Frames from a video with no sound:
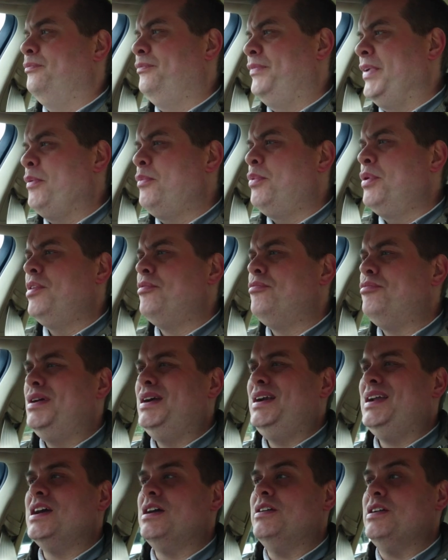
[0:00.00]
There were
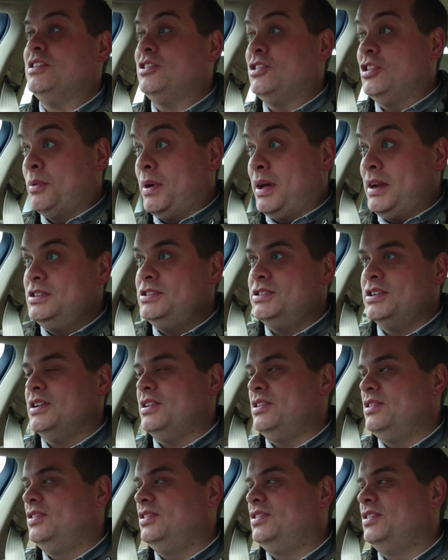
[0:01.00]
really only two
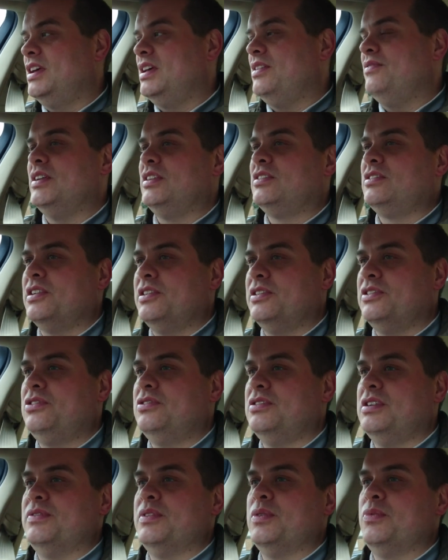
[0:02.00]
engines in this
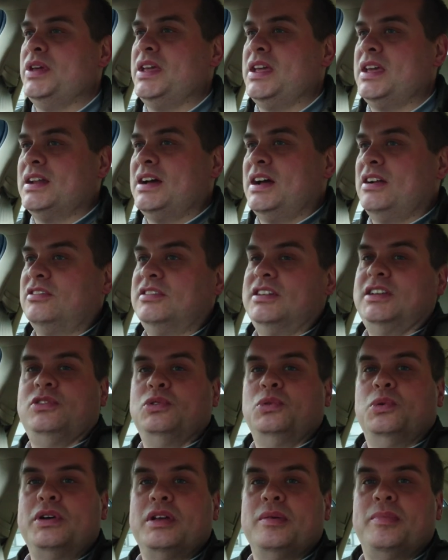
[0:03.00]
country that we can actually
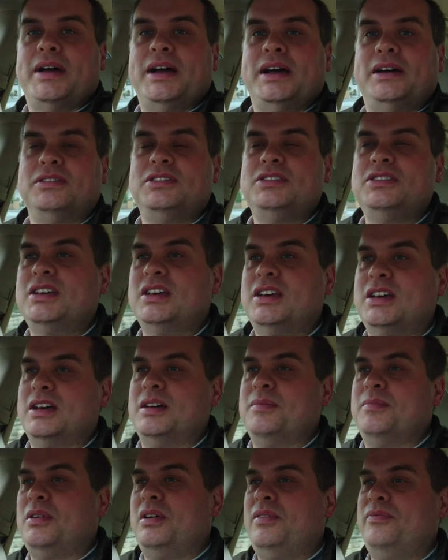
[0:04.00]
talk about
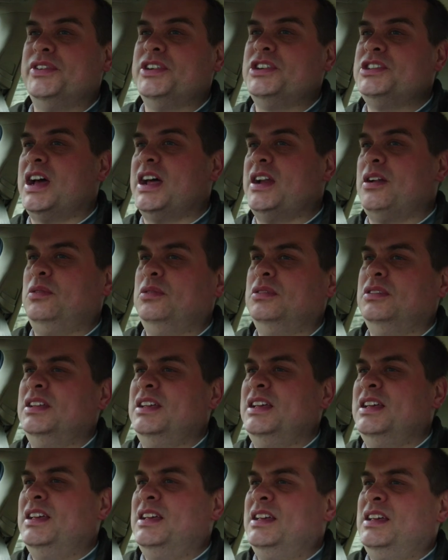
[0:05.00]
um, on the channel.
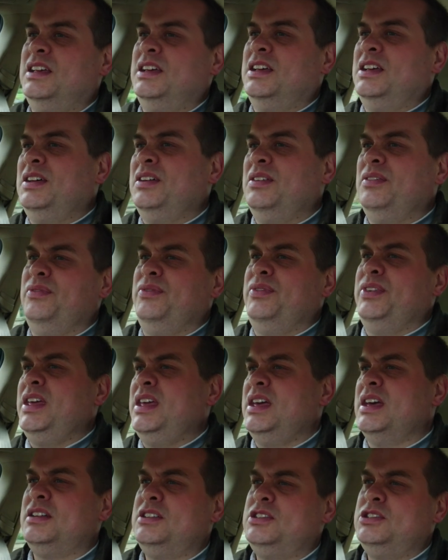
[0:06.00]

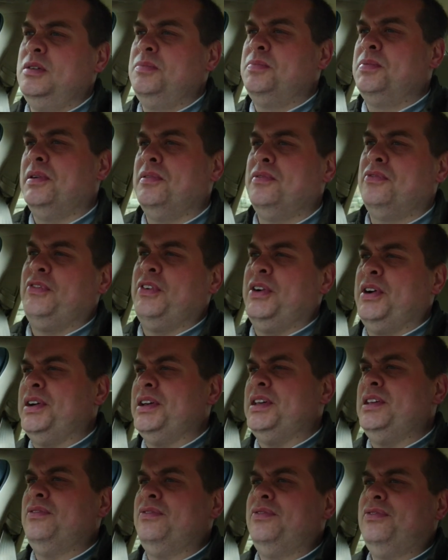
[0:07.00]
The uh,
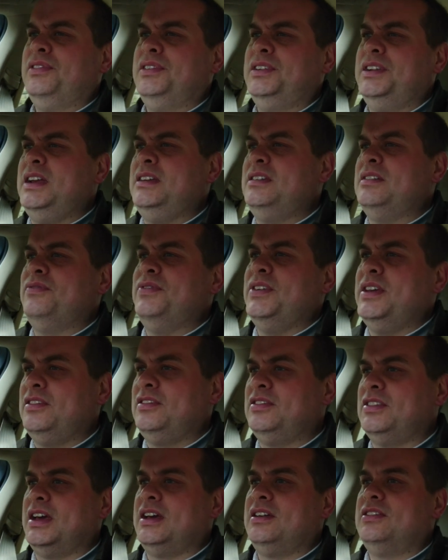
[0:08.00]
2.5 litre
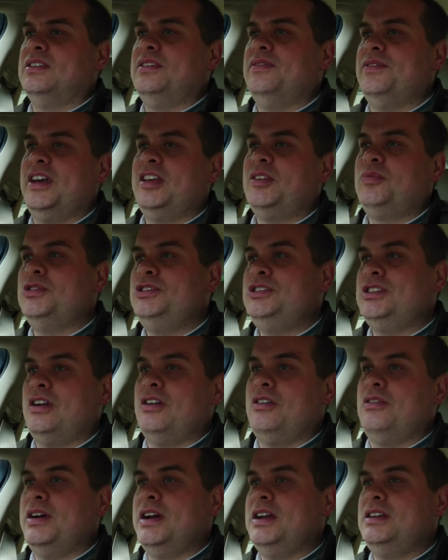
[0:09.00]
V6 in this which
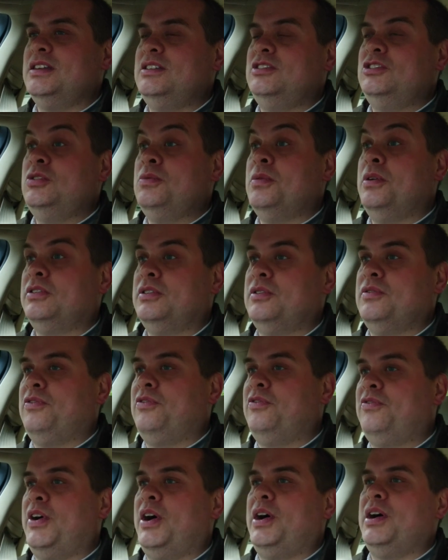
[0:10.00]
generated
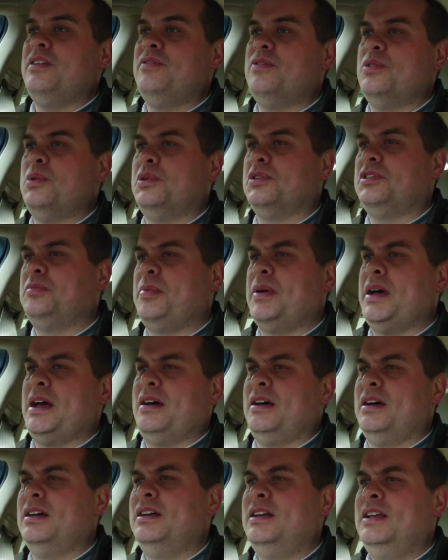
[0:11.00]
205
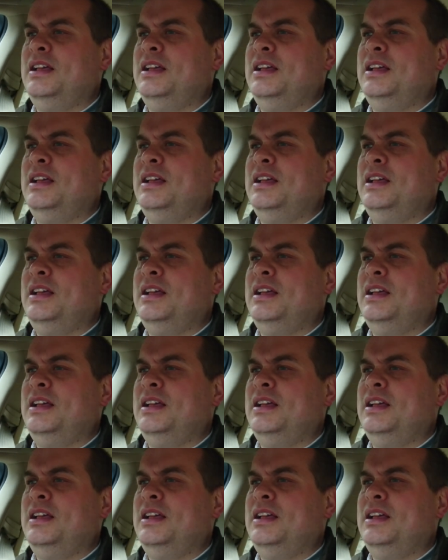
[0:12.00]
horsepower